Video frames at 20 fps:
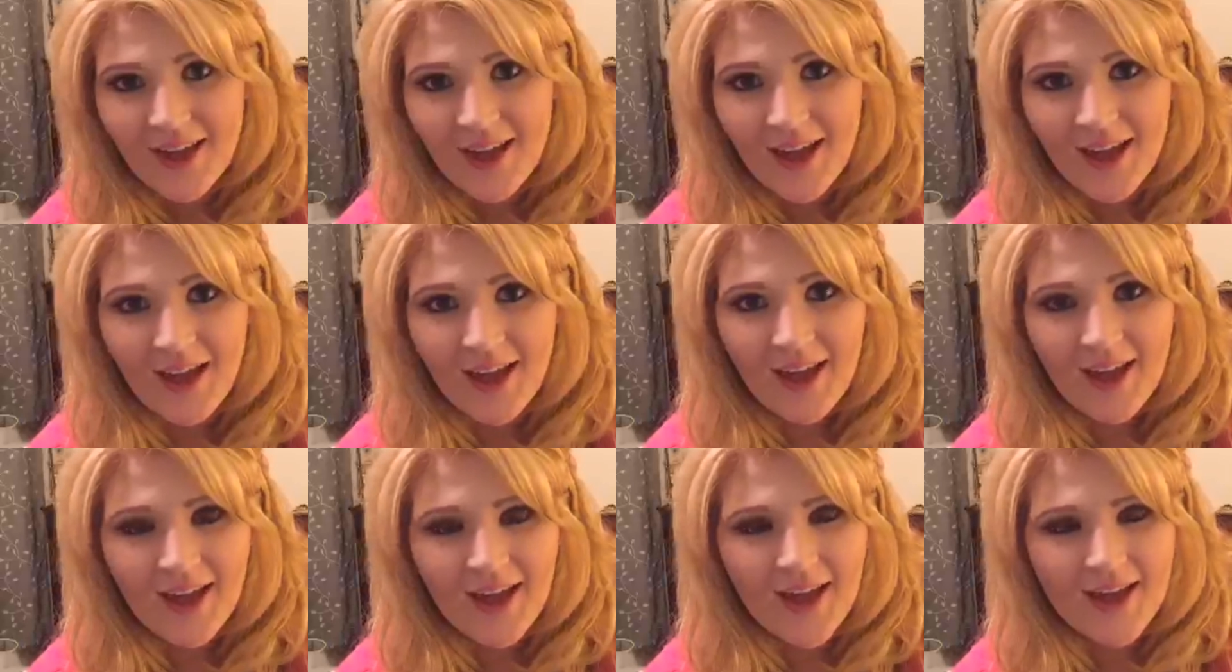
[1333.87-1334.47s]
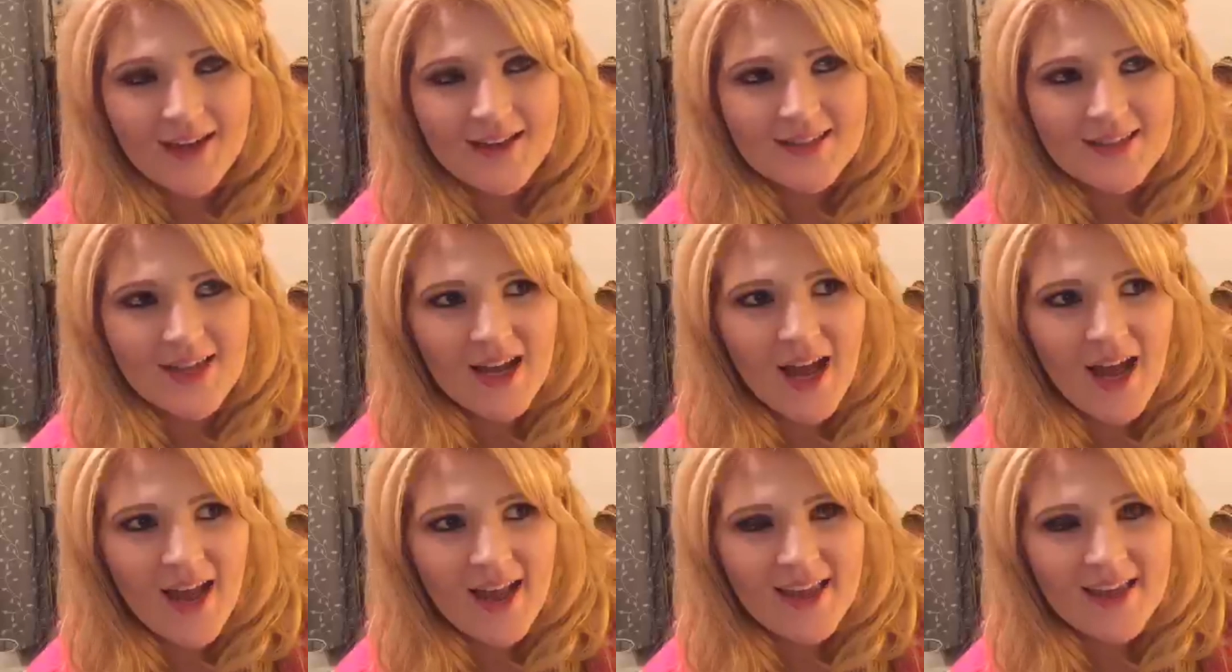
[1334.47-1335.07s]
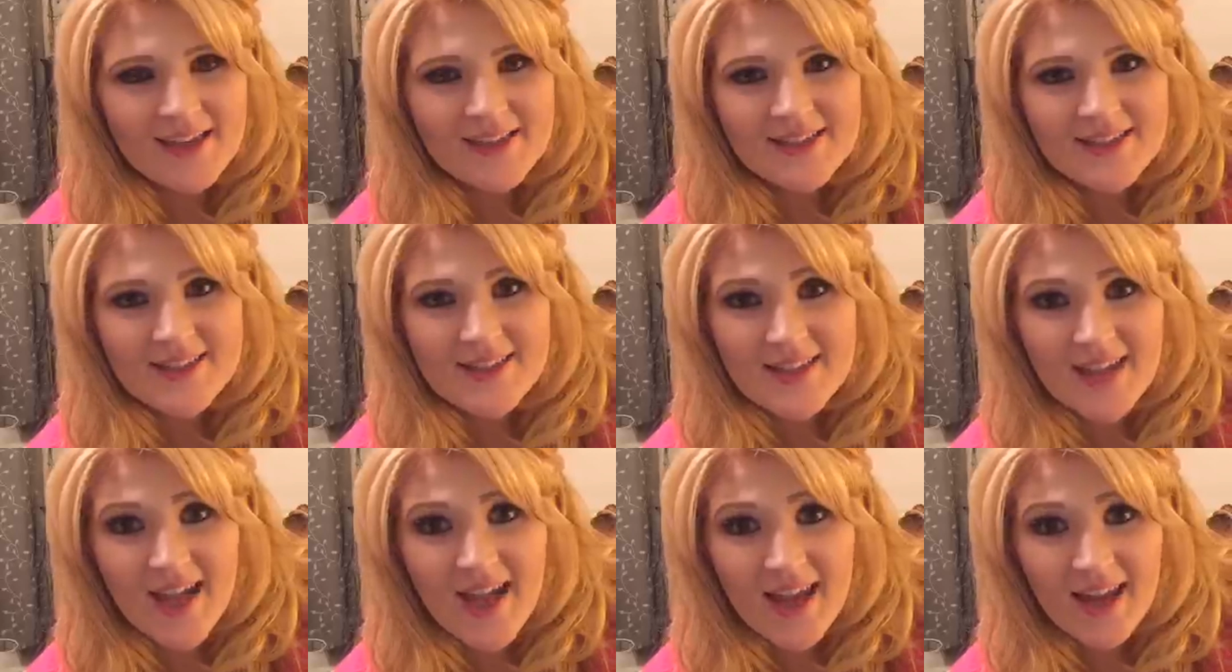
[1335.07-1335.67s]
and I can
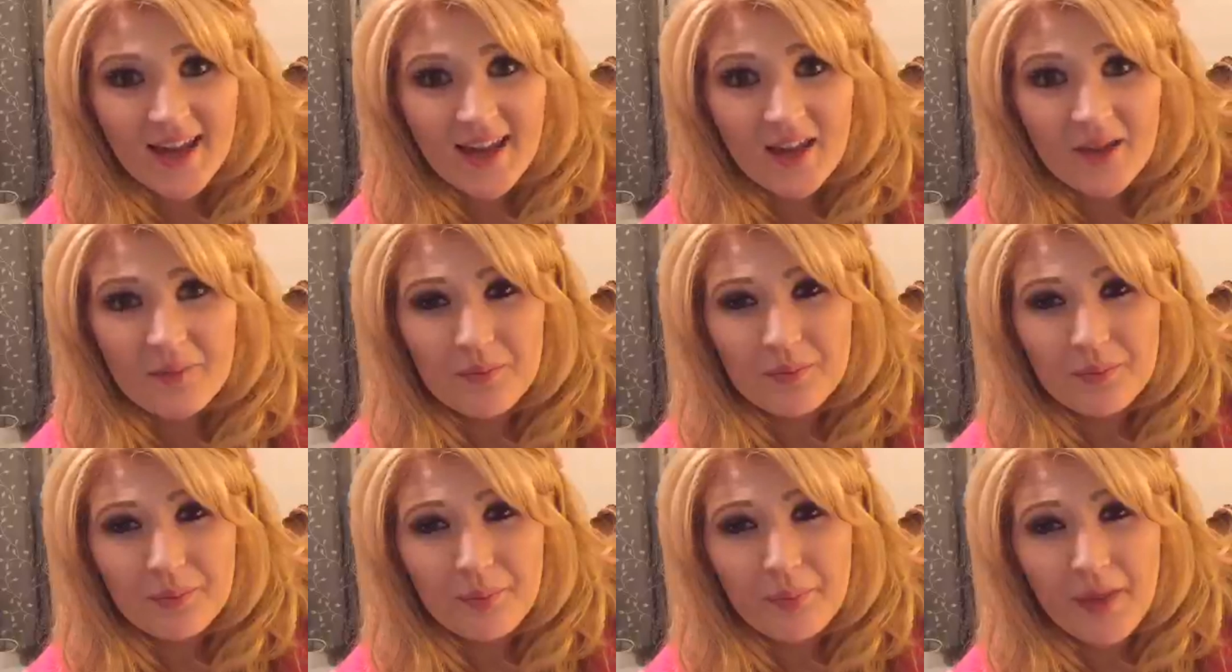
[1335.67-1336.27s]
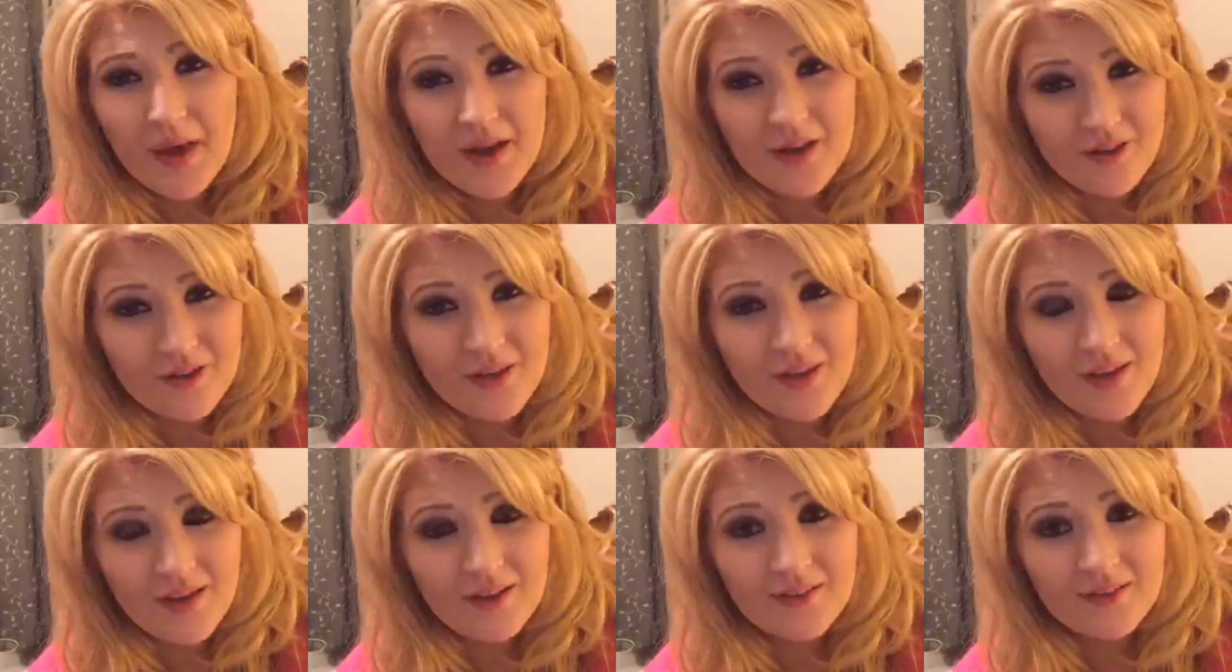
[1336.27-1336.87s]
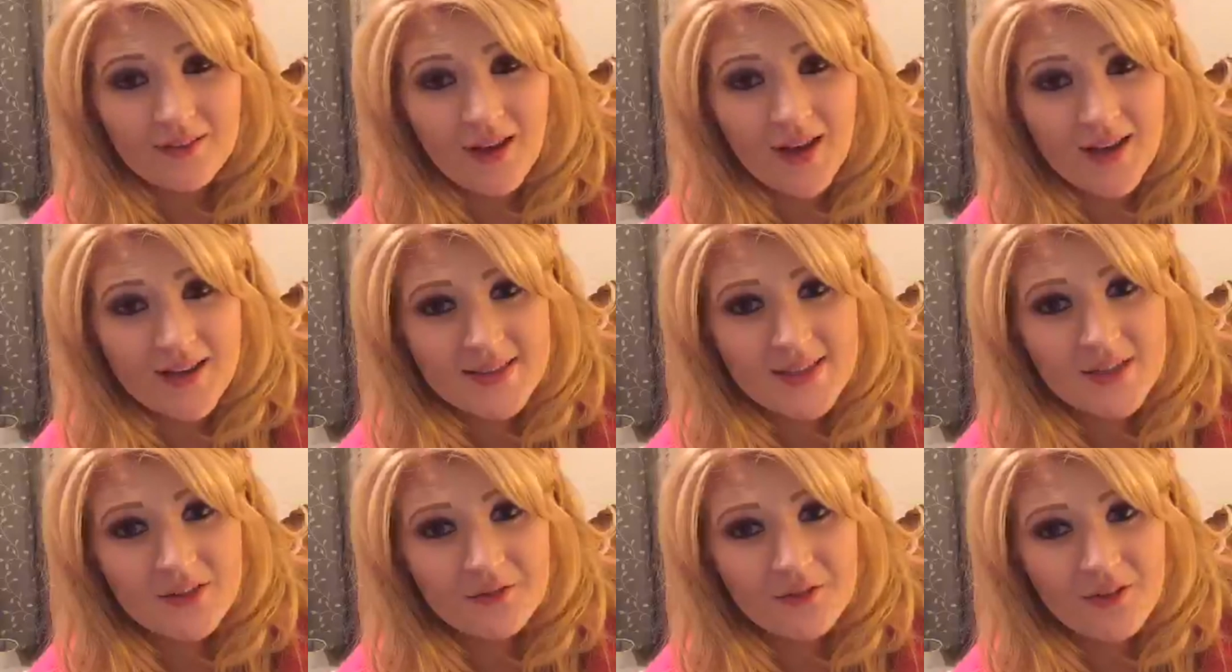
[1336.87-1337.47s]
design it better than I
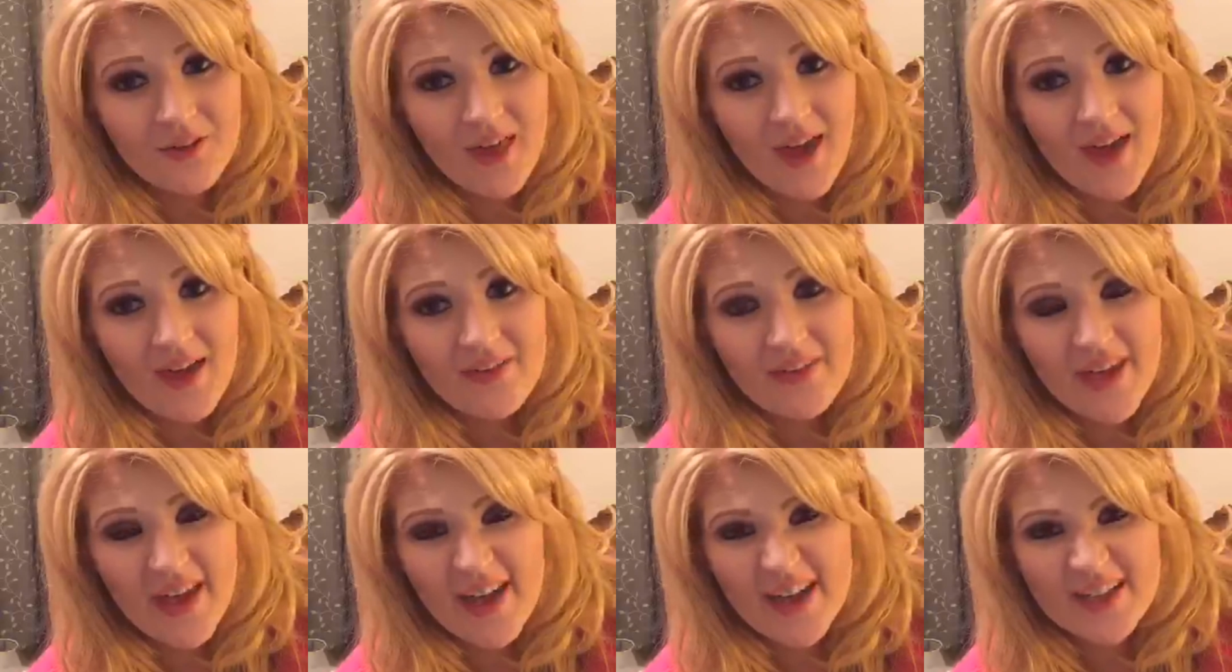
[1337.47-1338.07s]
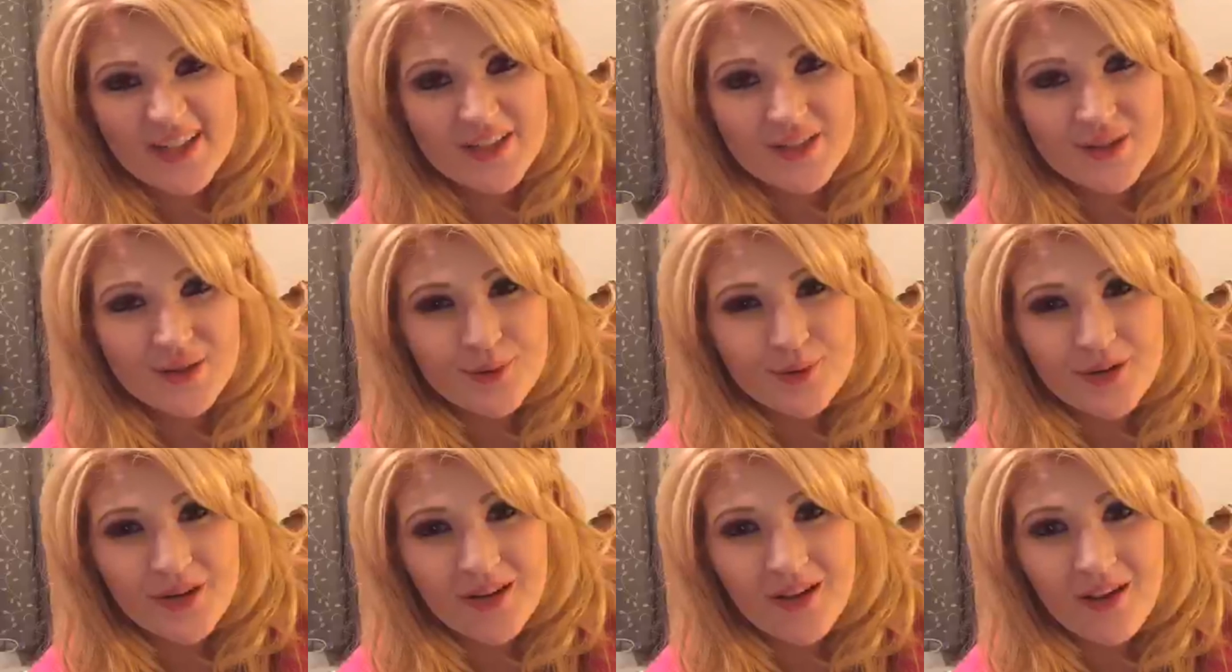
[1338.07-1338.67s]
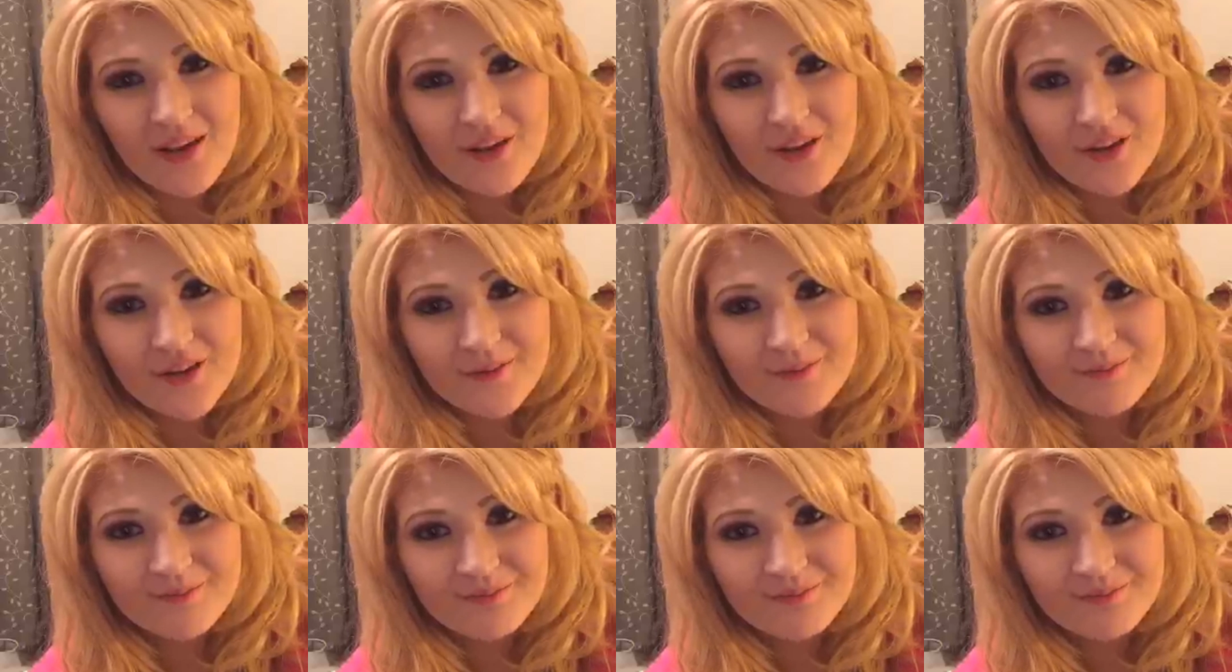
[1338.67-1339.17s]
did for that that I just threw together.